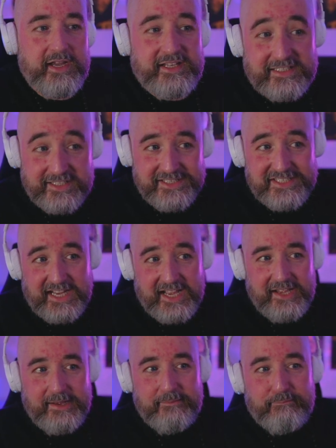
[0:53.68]
He doesn't
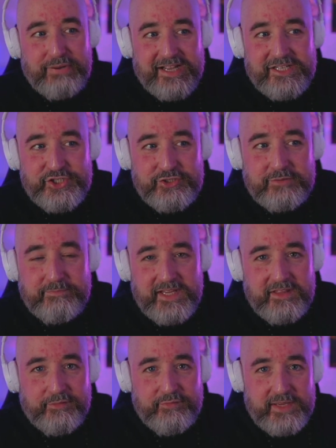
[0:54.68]
say it, but it should
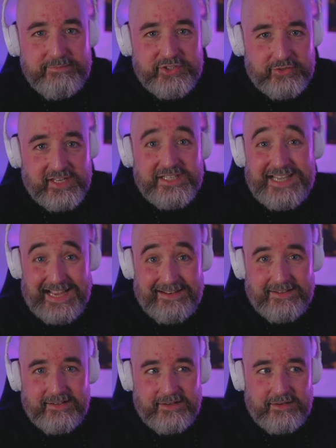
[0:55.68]
be. The theme song is
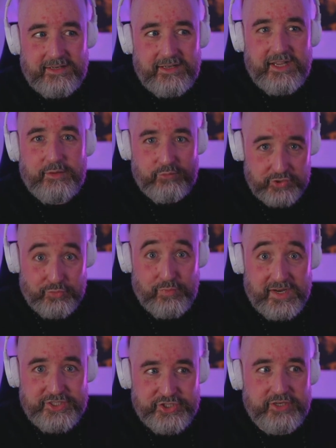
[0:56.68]
Helen, It Was
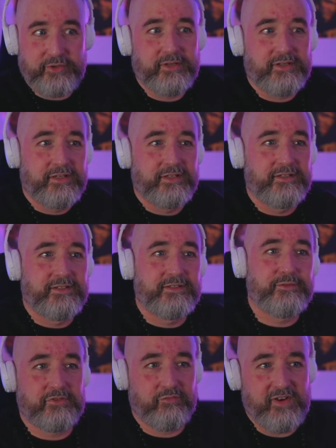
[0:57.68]
Always You
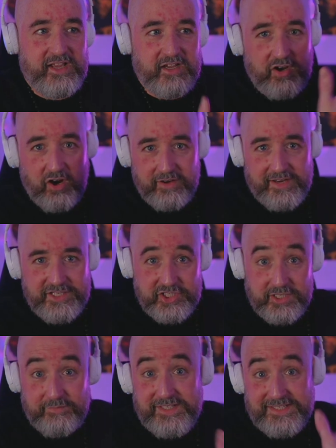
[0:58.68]
the
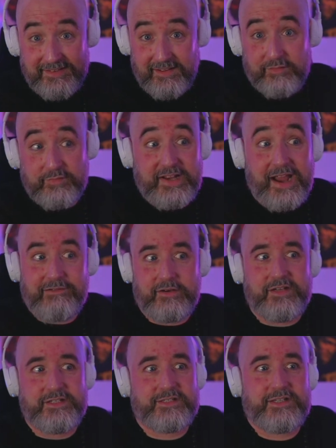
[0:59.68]
reincarnation of his love,
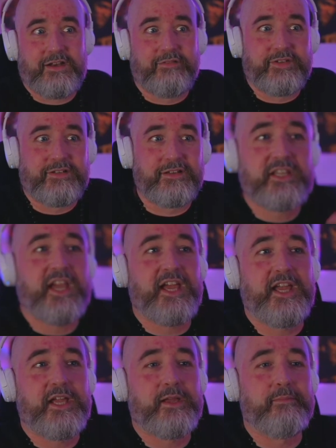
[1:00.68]
Caroline Sullivan,
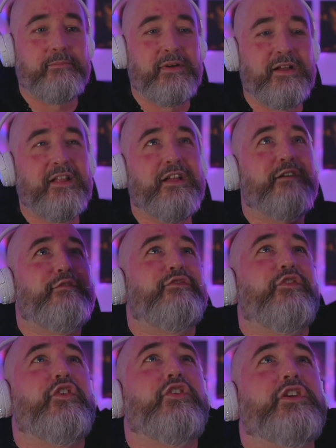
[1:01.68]
came
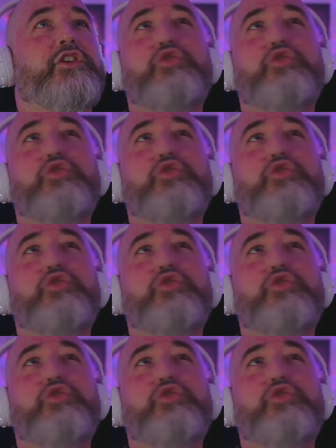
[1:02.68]
for